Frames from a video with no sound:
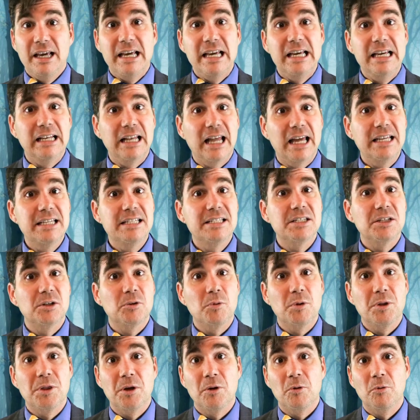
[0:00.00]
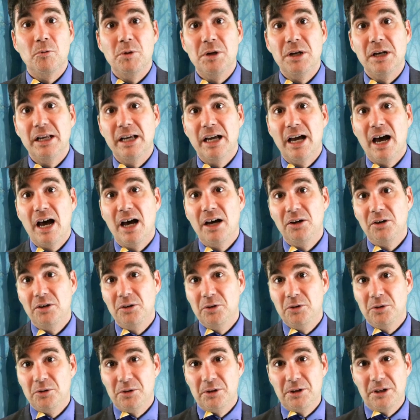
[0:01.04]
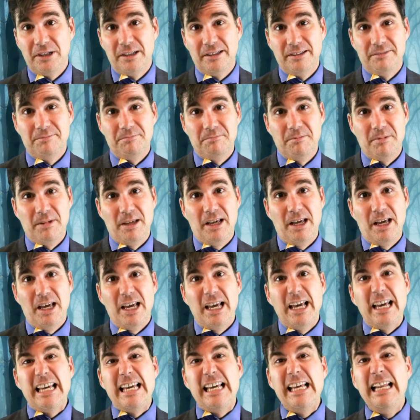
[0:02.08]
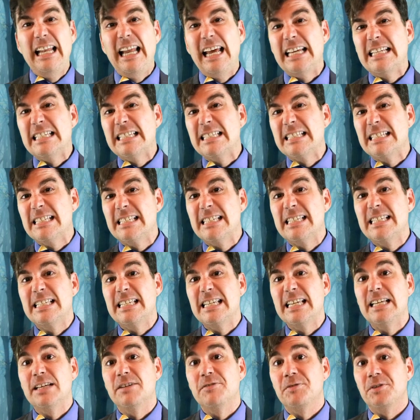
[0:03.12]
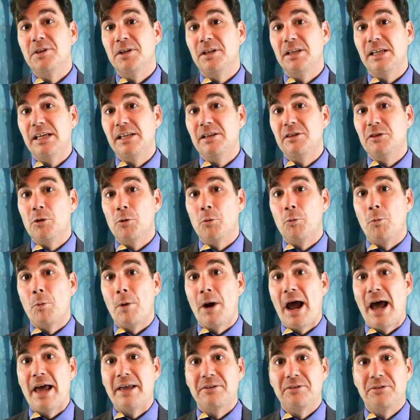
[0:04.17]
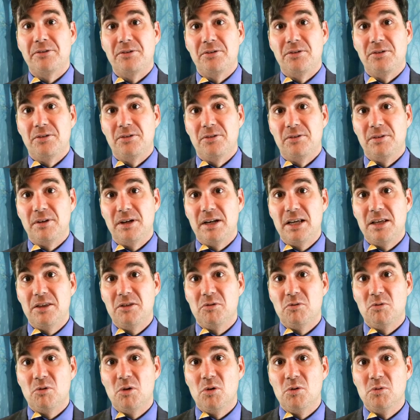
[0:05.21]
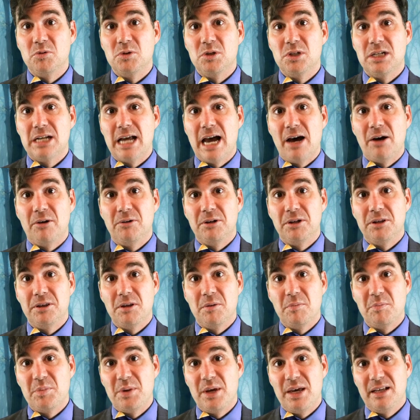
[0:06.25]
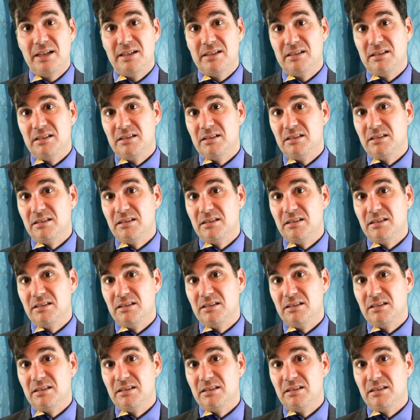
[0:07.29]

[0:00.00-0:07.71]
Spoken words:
He likes it when they're really hungry. He likes to see if they'll eat the rats that he throws down in the pit.